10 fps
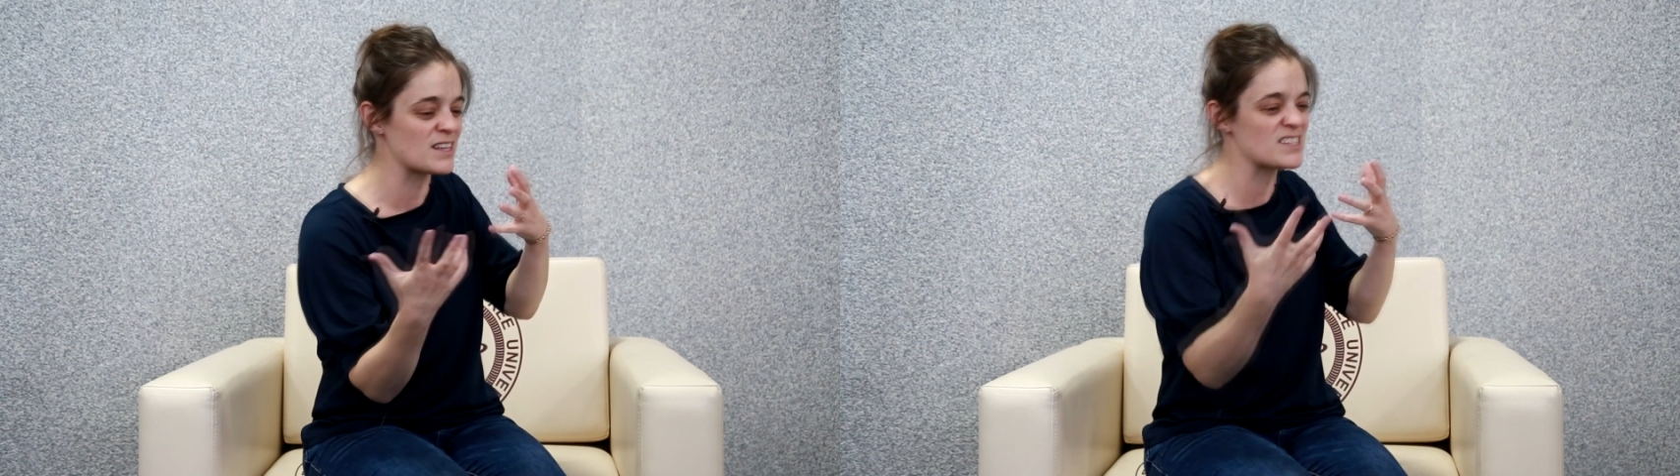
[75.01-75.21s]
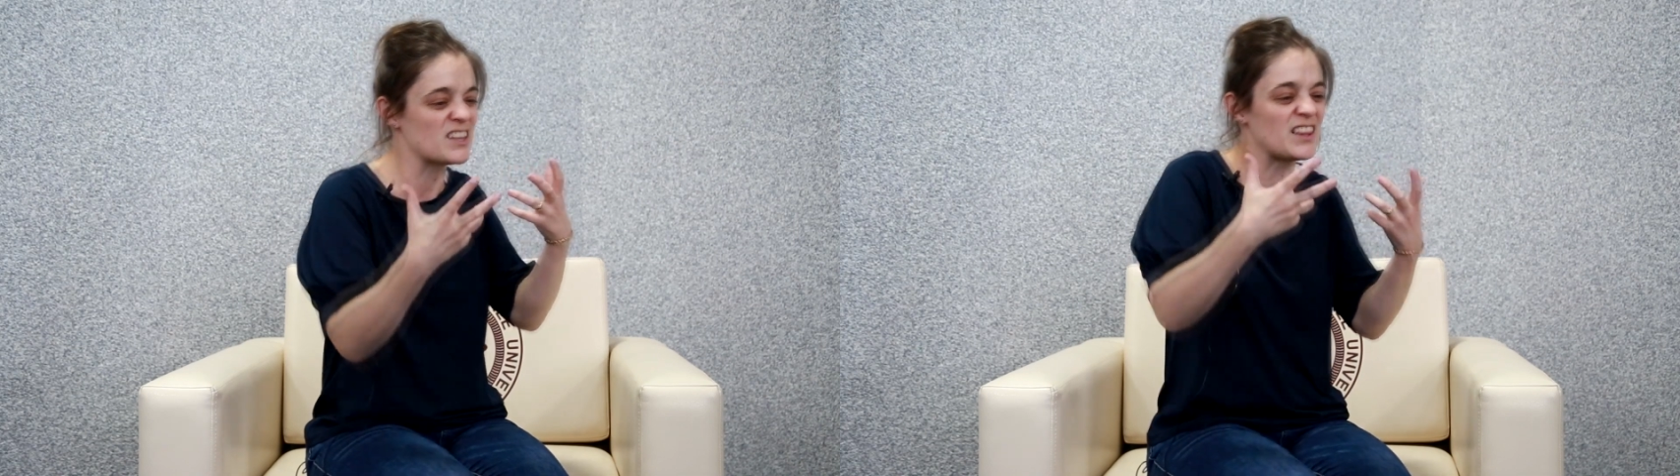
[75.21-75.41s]

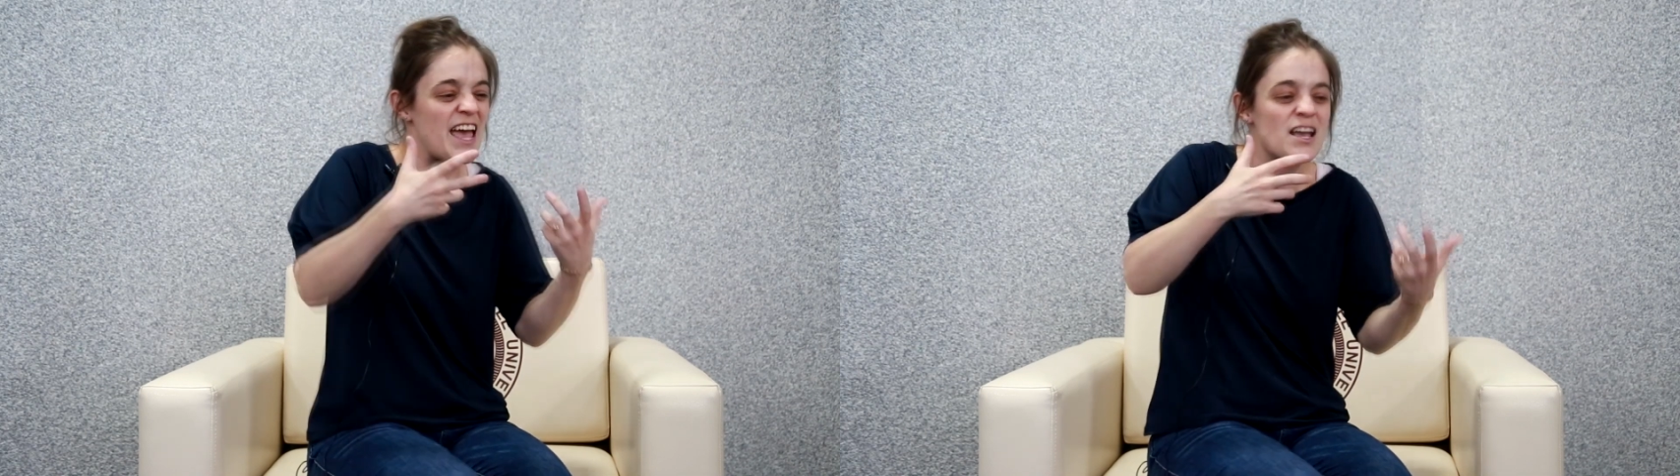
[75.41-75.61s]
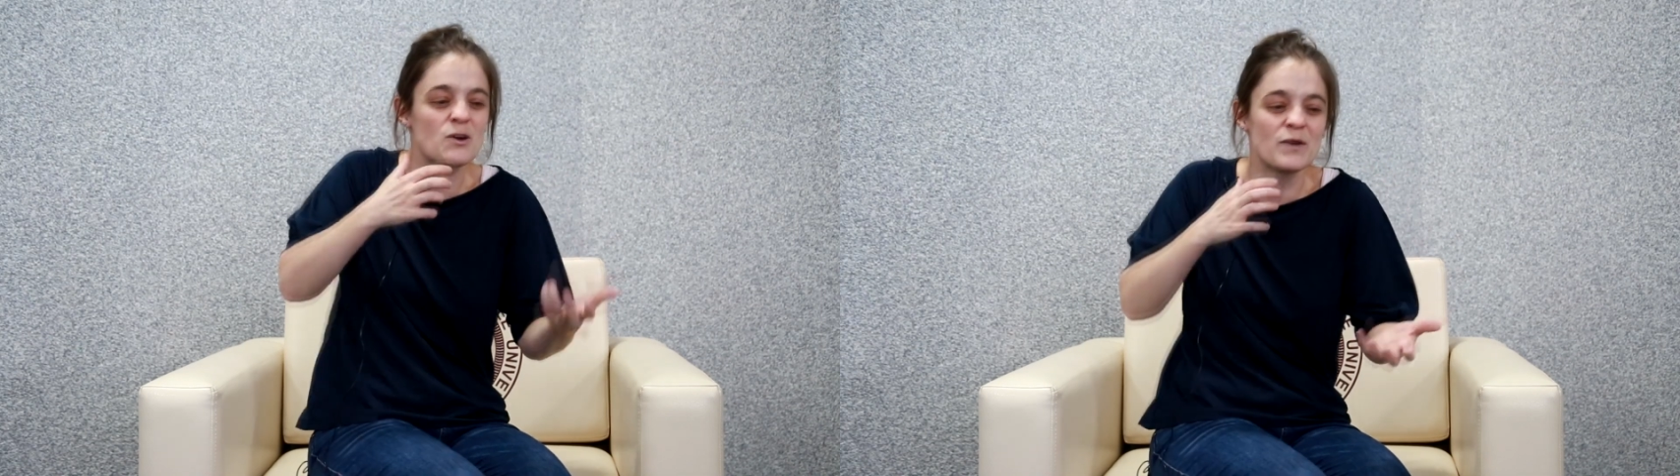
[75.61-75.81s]
this
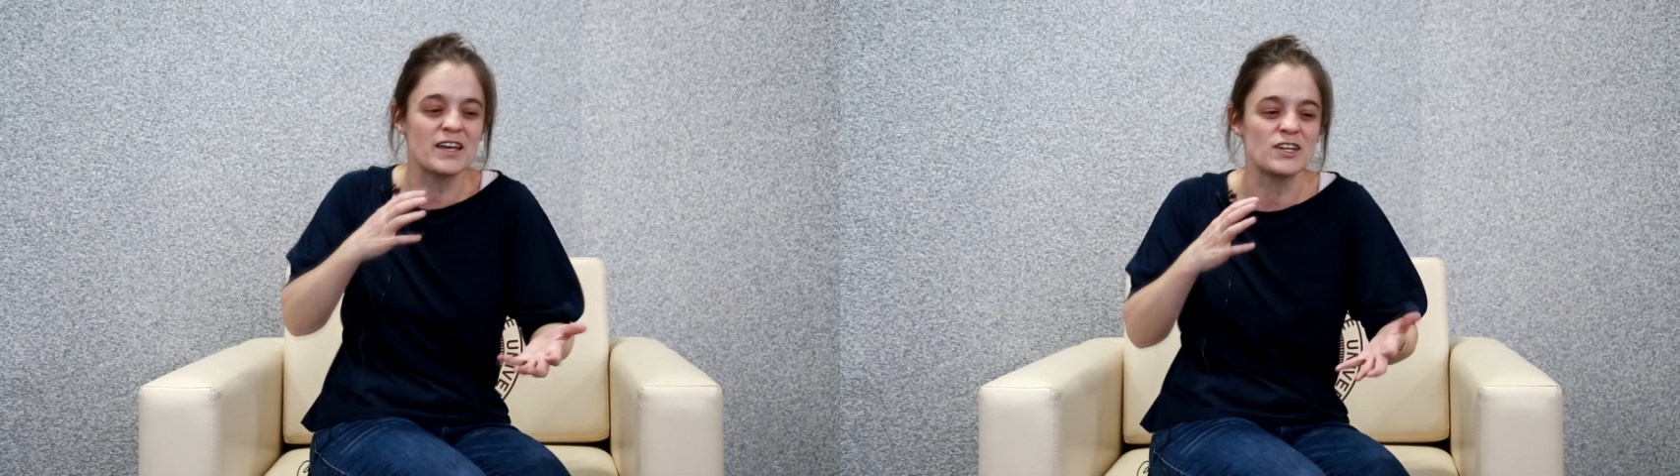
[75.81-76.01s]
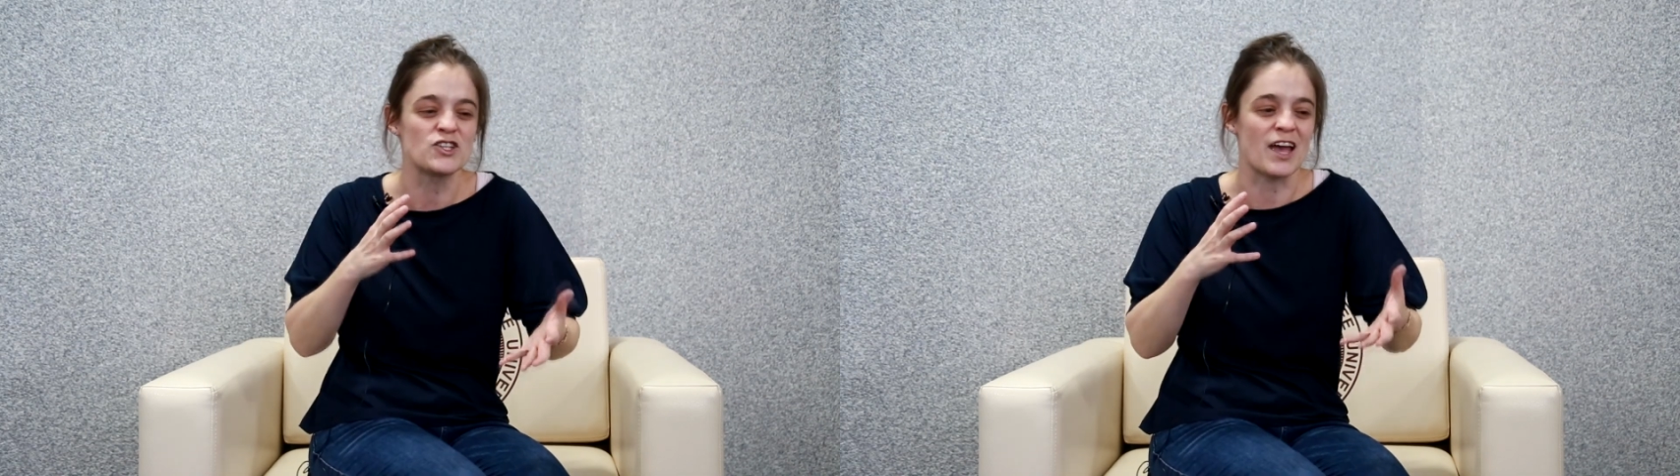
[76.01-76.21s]

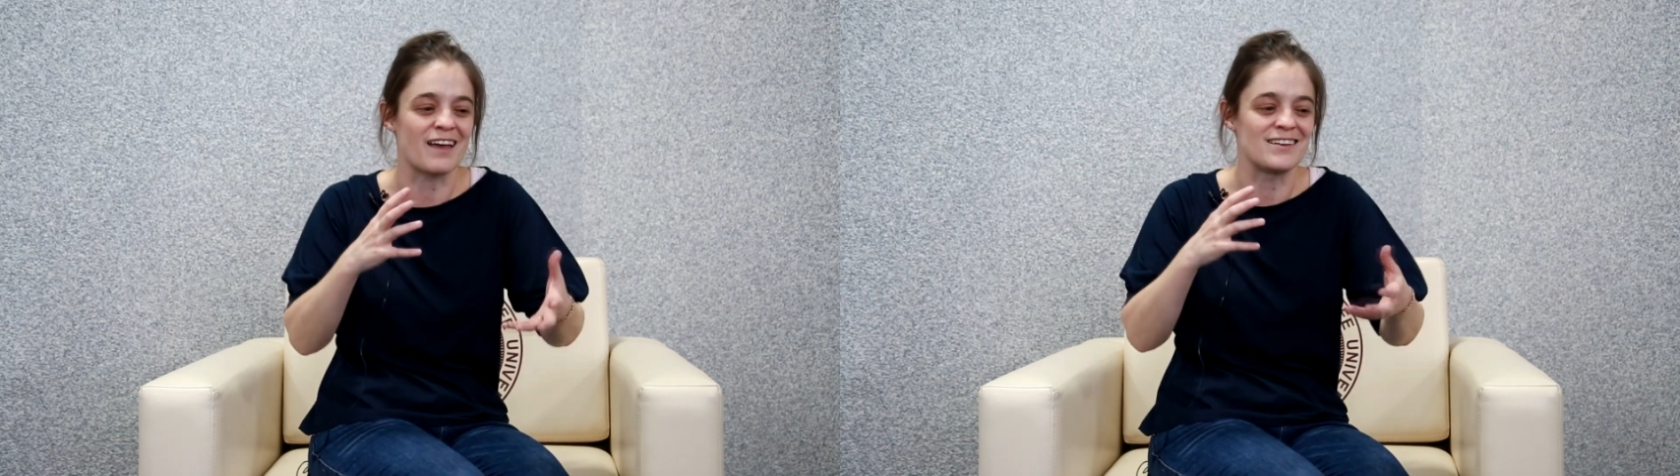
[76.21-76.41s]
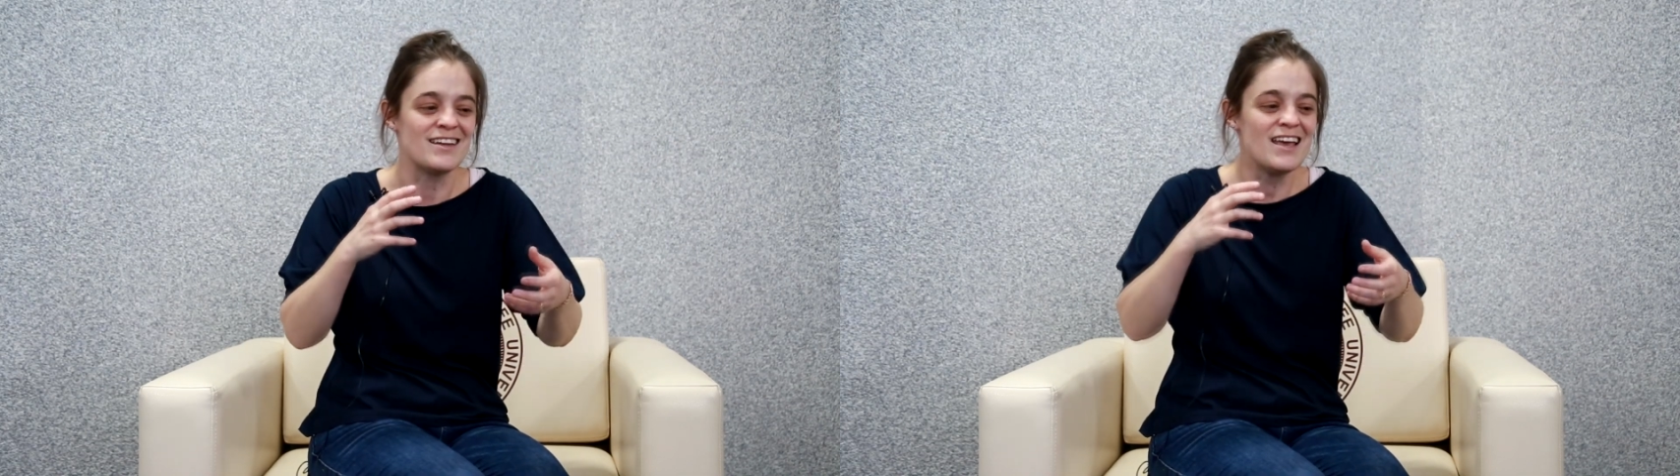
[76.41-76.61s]
language
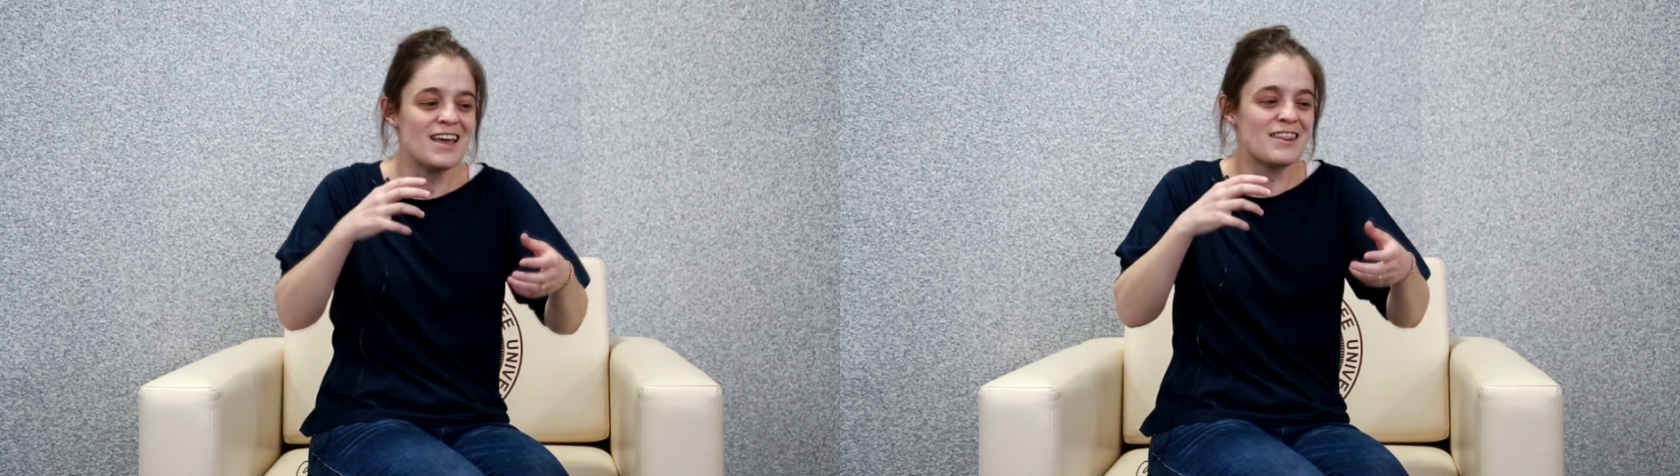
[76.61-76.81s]
and